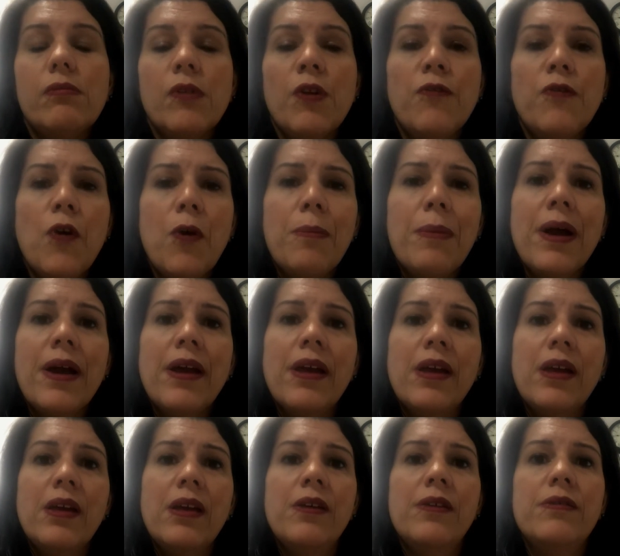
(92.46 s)
for
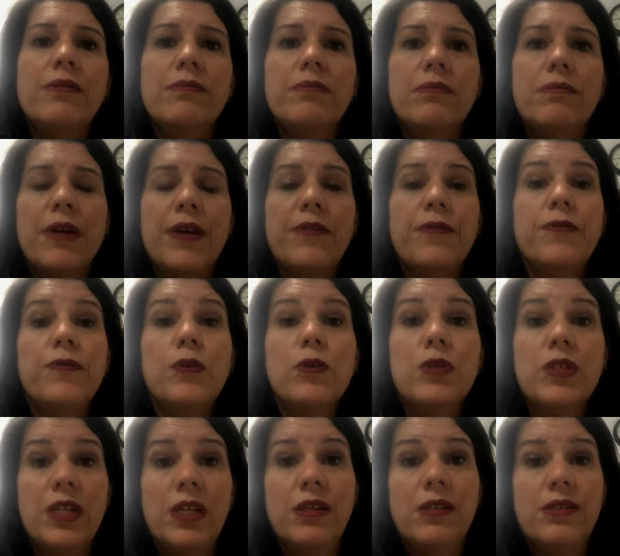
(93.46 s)
my my
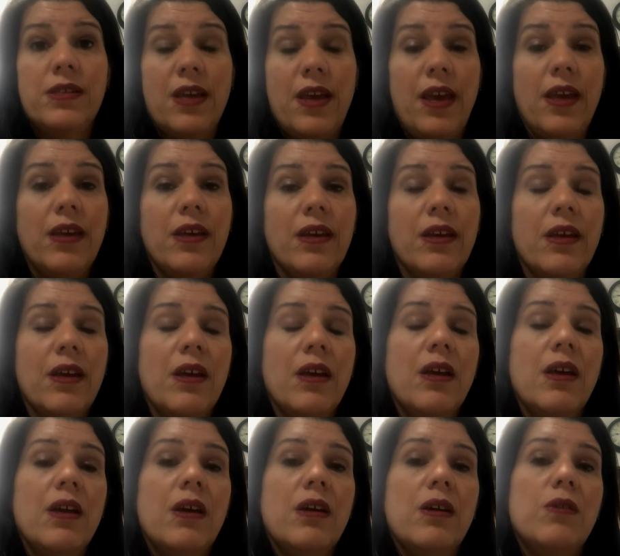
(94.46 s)
food intake,
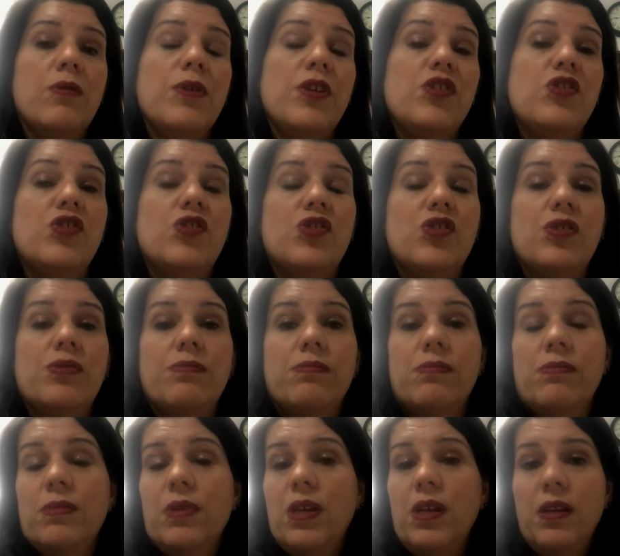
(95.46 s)
which
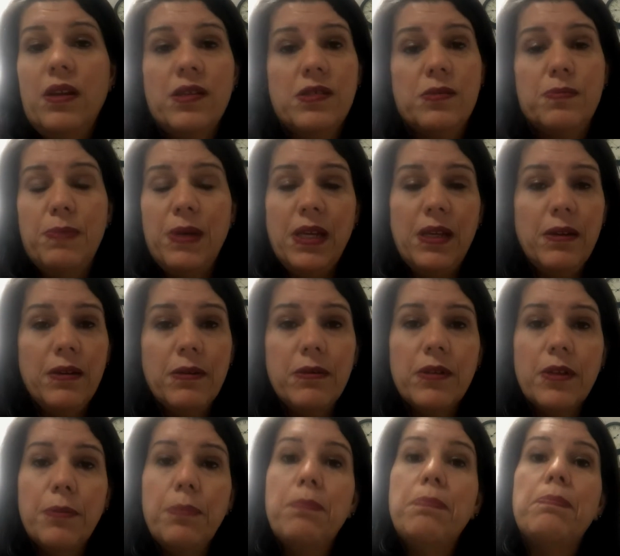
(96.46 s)
is being
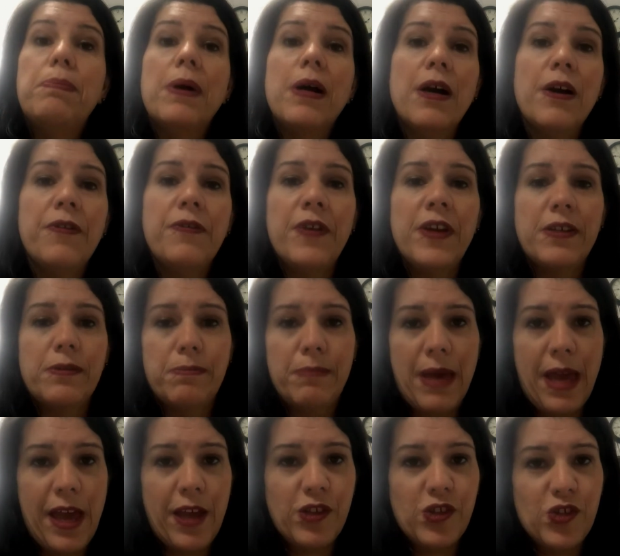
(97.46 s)
the perfect
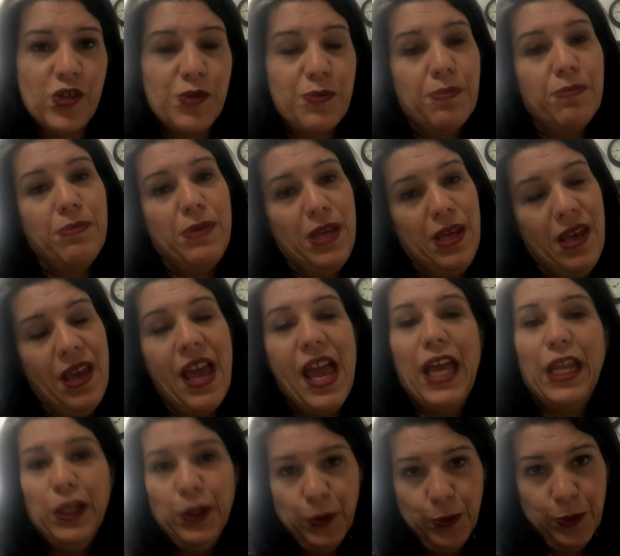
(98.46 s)
match, me
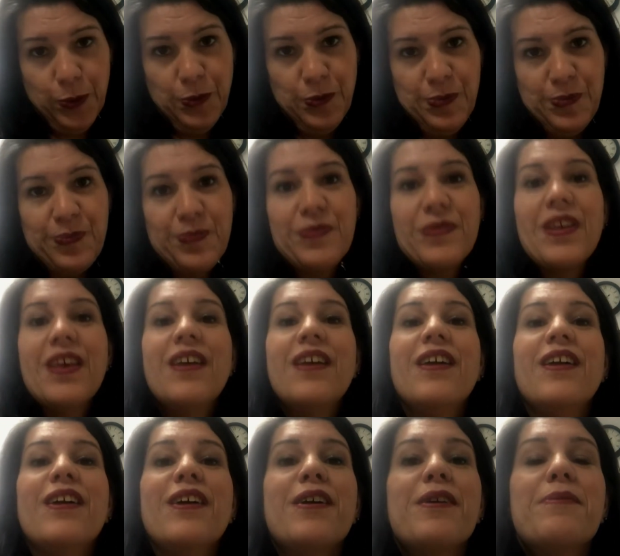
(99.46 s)
and Noom,
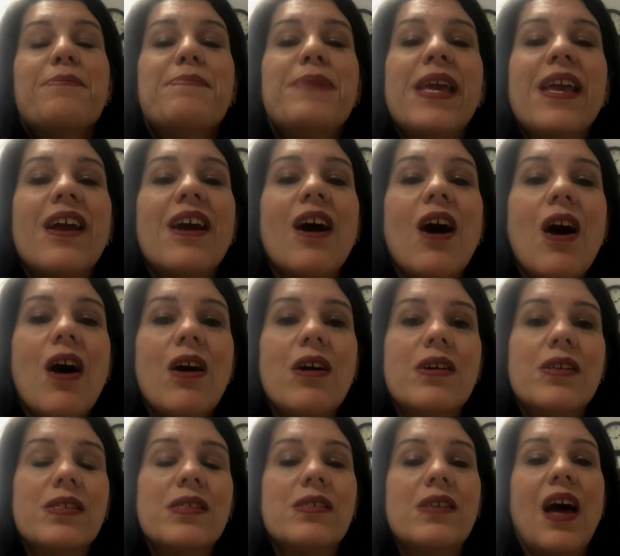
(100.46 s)

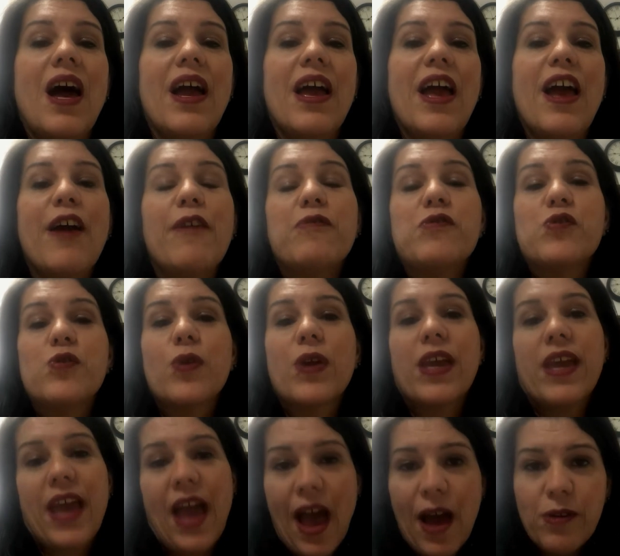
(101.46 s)
because I have to
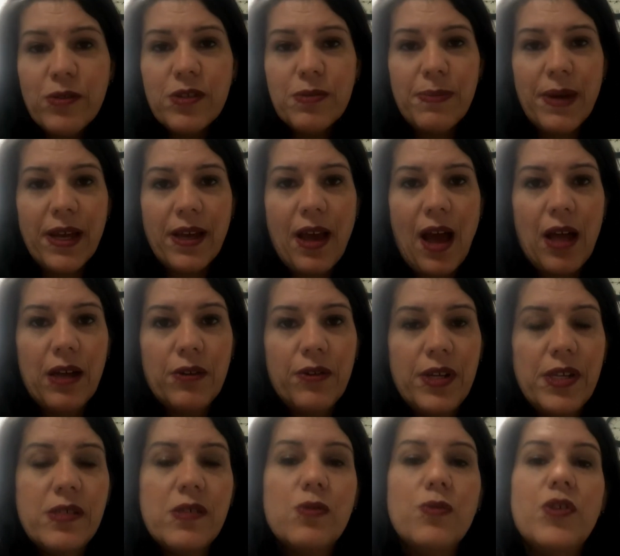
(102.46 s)
count my
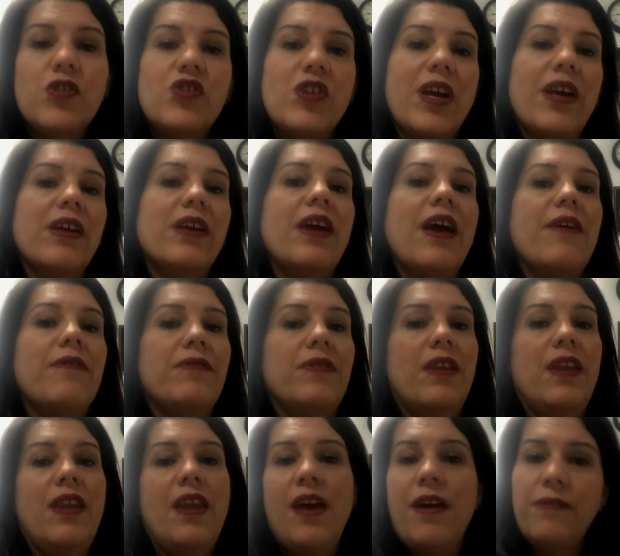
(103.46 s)
calories, which I have
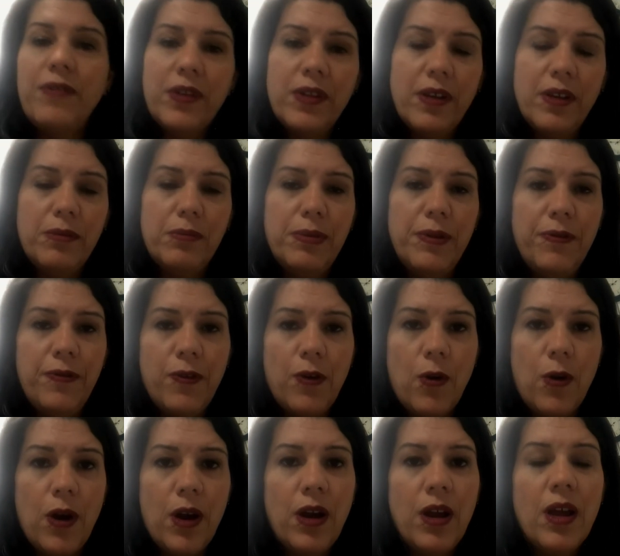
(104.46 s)
never done
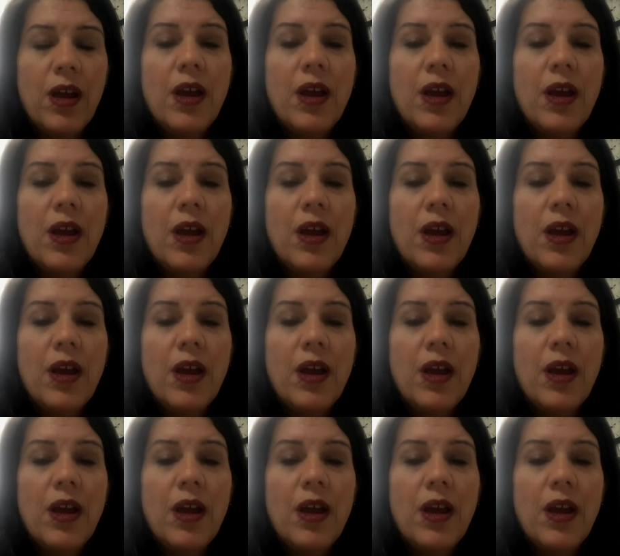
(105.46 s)
before,